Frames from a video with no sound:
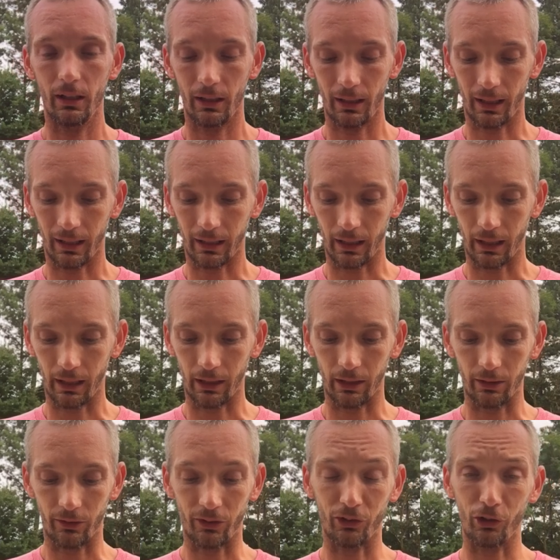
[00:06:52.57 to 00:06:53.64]
Like
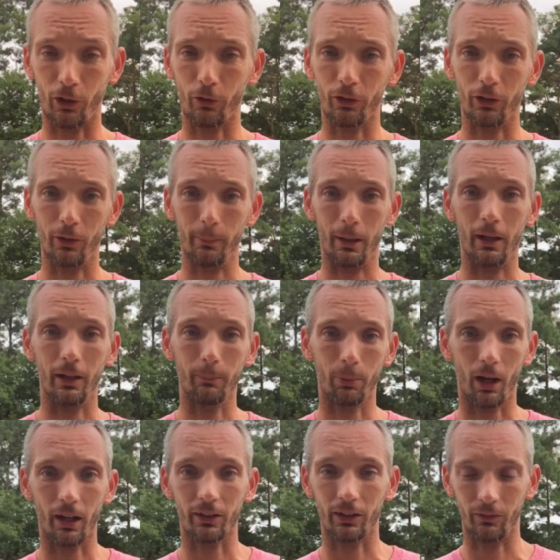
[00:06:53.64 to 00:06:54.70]
I showed you in my
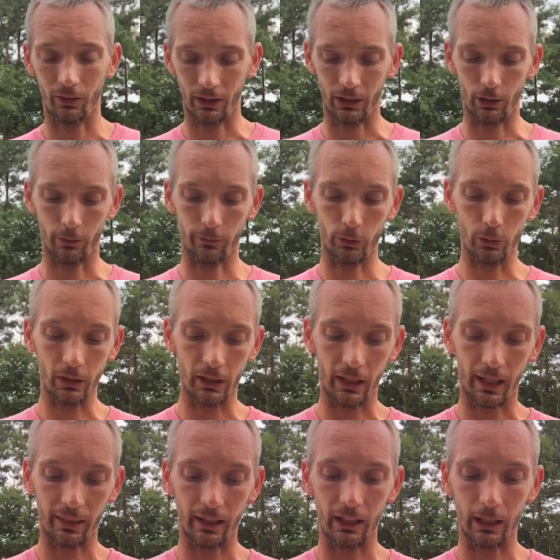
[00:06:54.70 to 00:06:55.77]
unboxing video, if you get
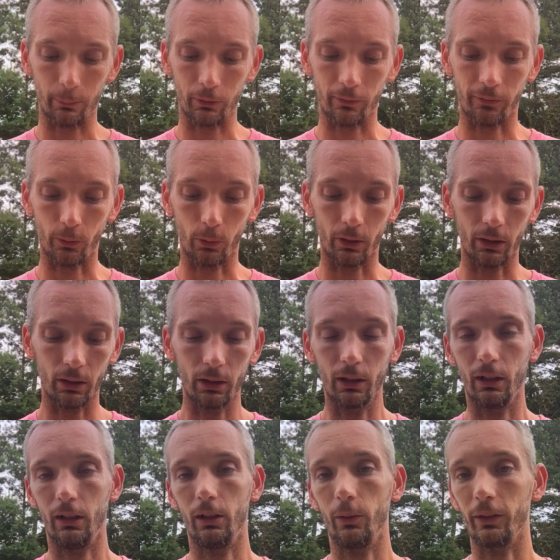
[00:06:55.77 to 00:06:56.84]
that thing up to 4,
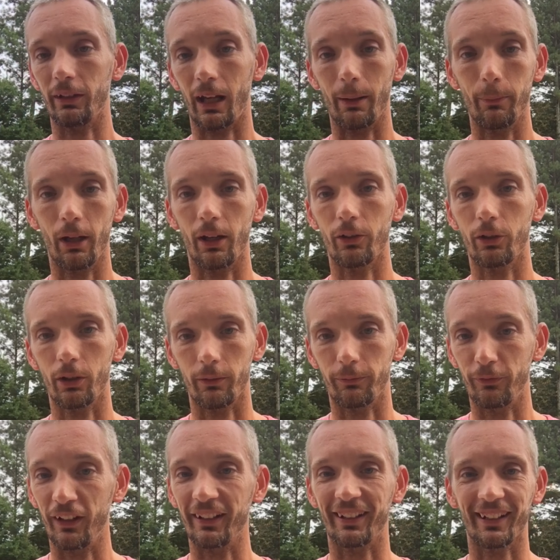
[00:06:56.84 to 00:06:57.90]
which I'm not sure
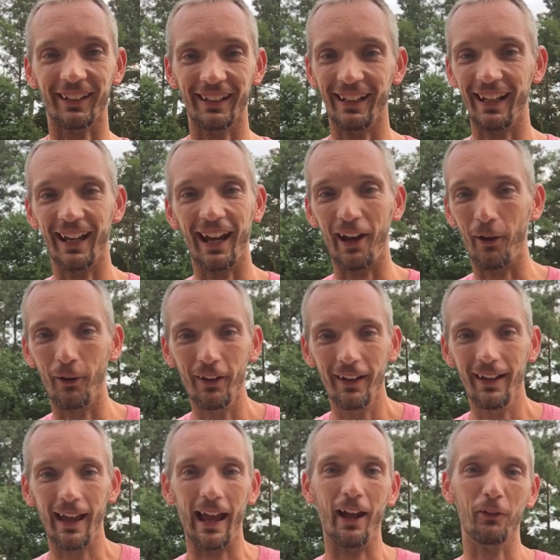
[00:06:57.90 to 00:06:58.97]
physically how
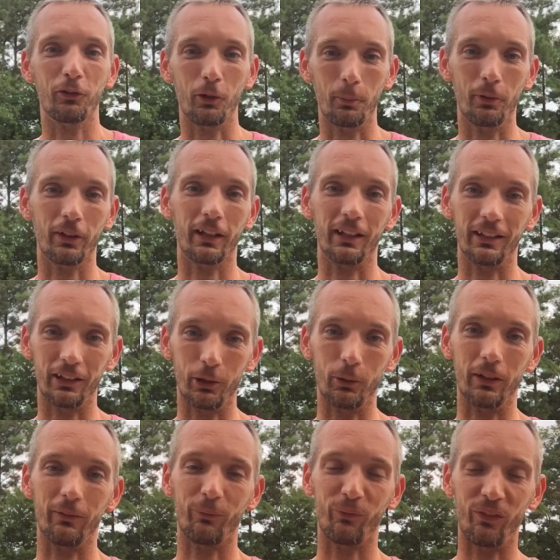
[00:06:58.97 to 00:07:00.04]
someone can do
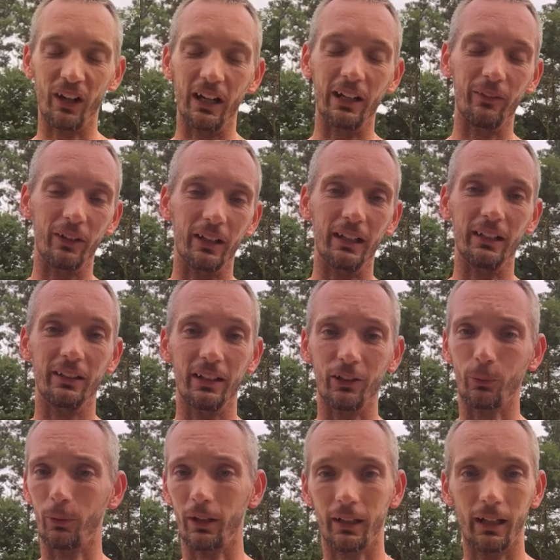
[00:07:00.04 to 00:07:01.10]
a very
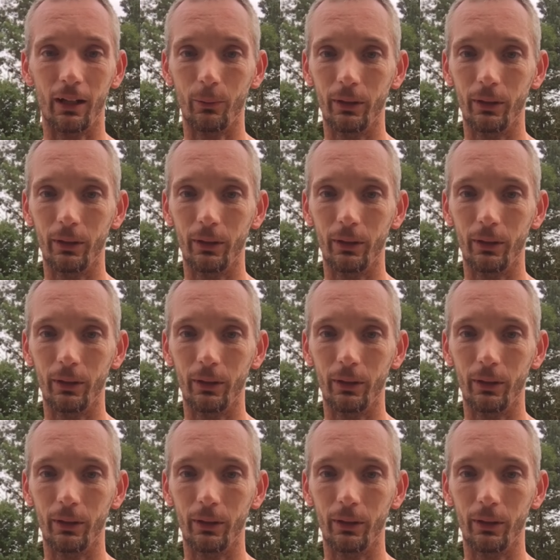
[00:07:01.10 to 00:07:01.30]
intense workout